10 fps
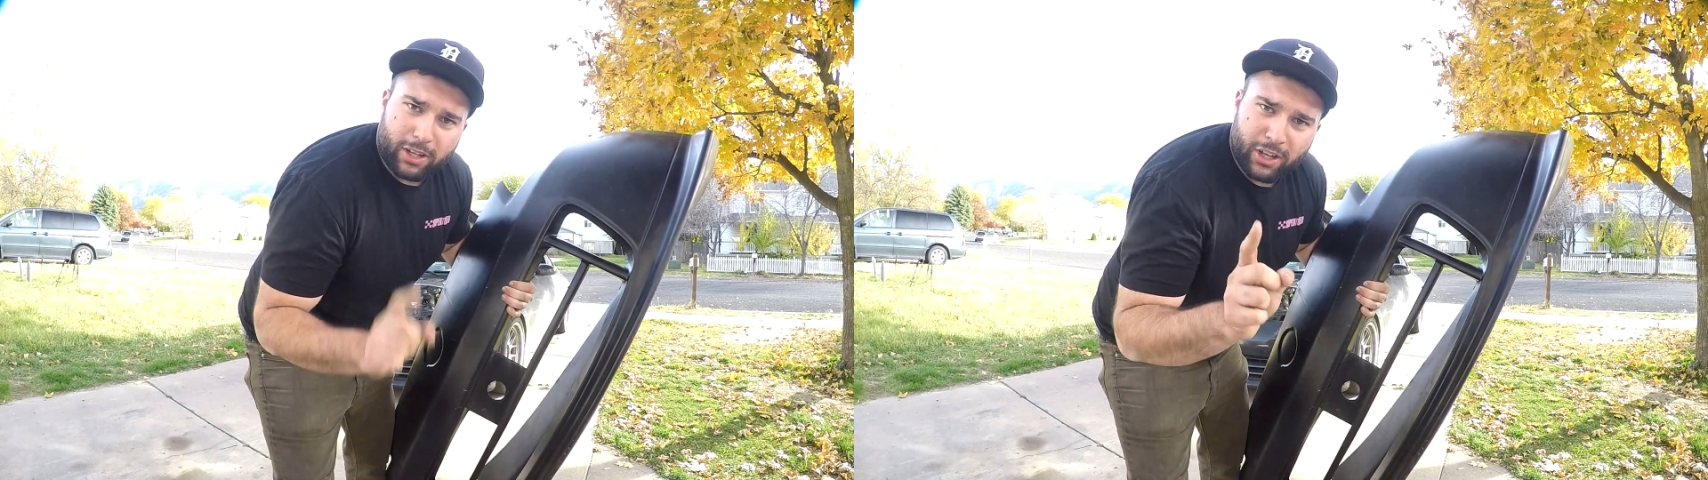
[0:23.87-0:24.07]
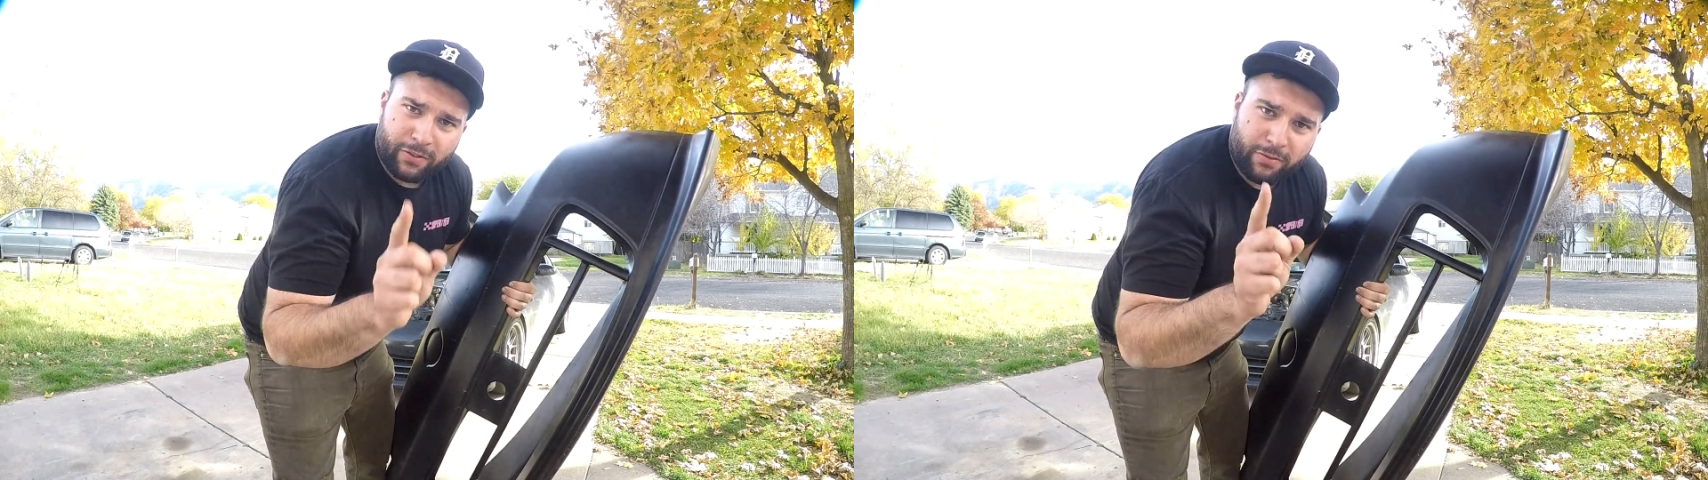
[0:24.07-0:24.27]

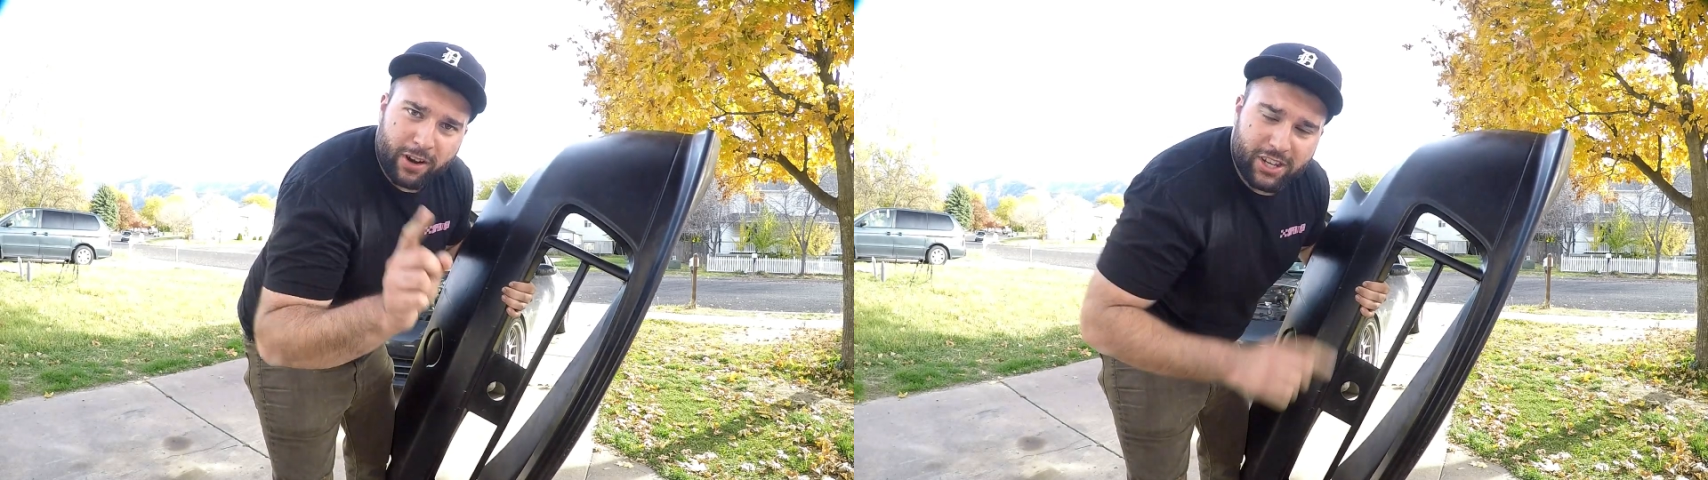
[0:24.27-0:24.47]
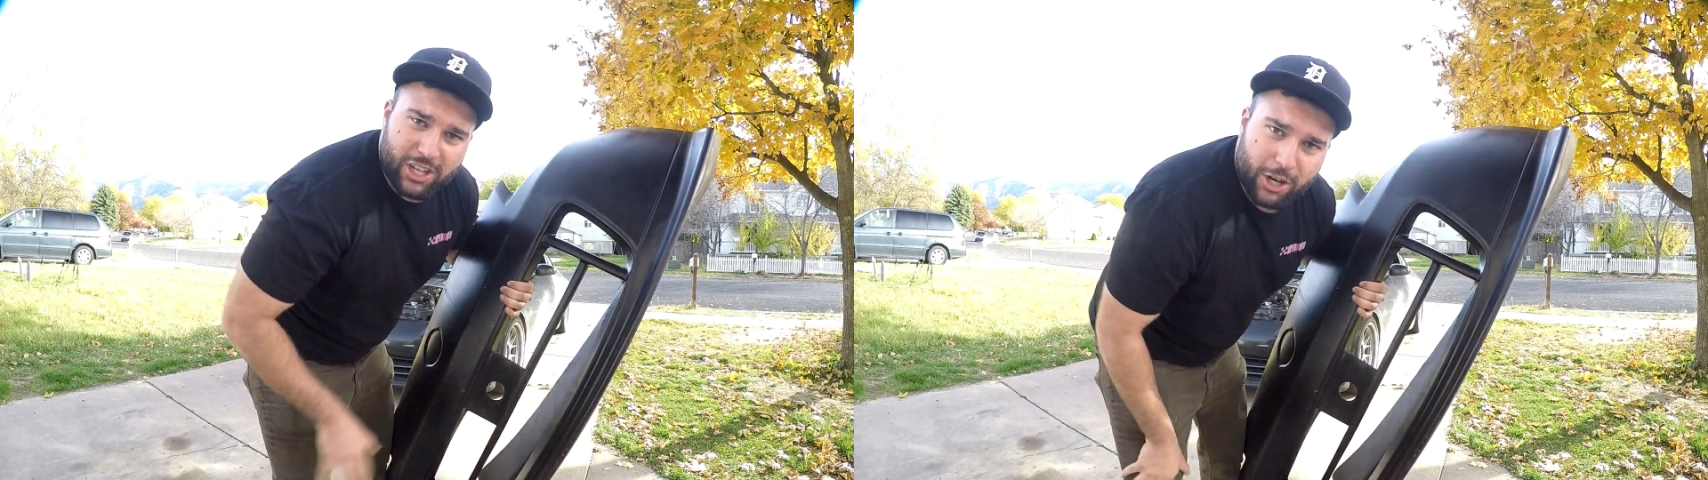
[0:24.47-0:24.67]
good
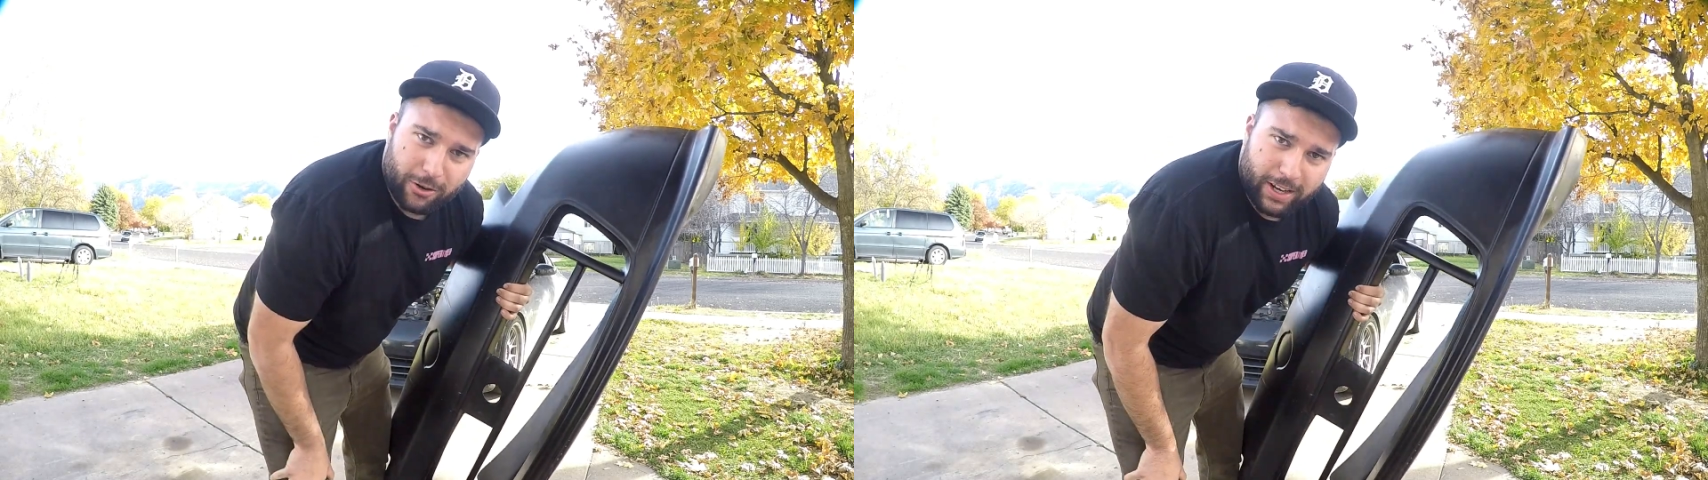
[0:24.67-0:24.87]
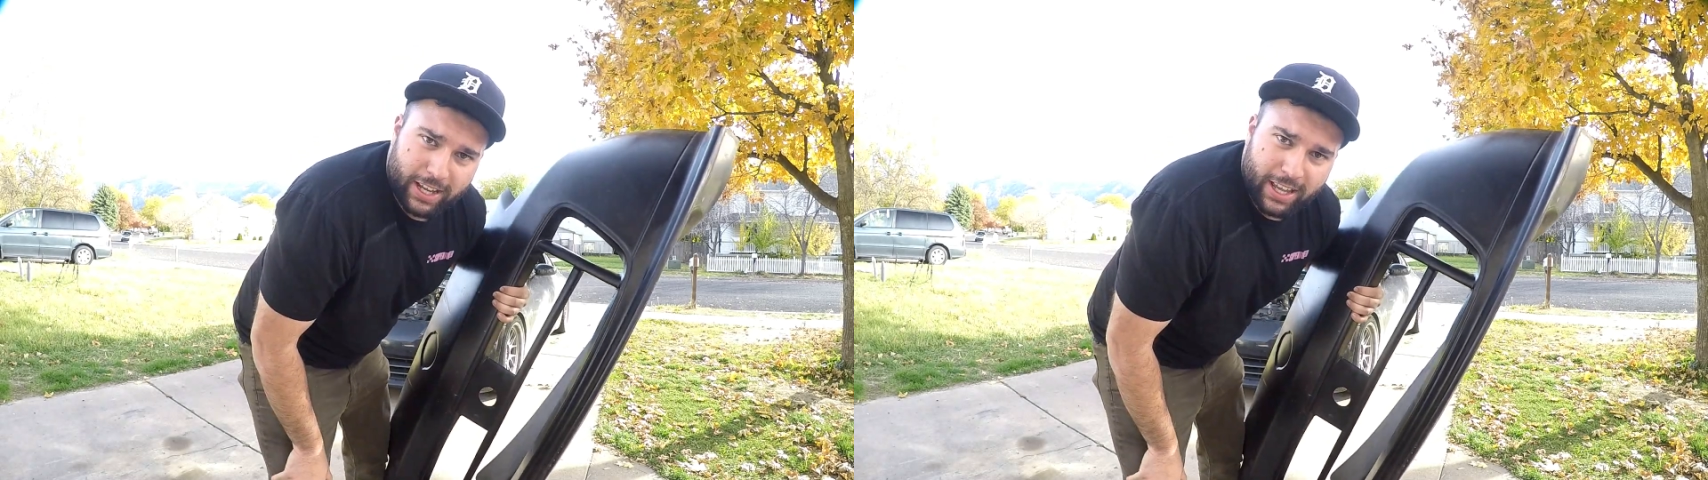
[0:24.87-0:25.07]
friend
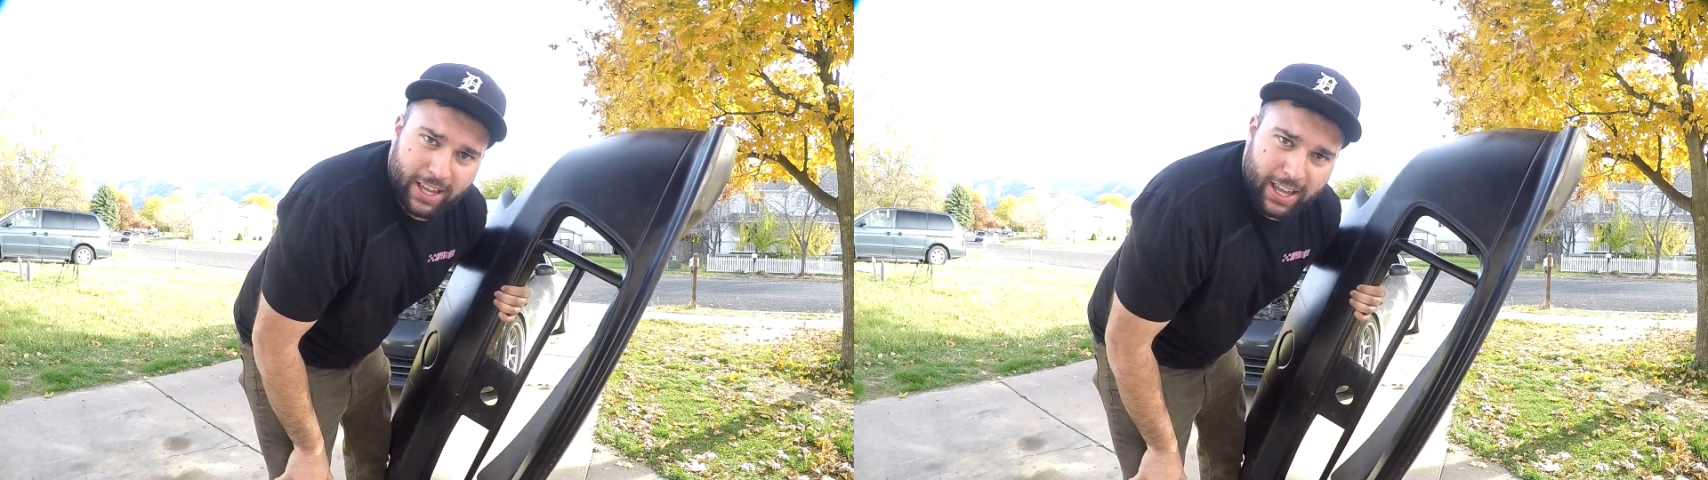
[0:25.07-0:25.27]
Yuri.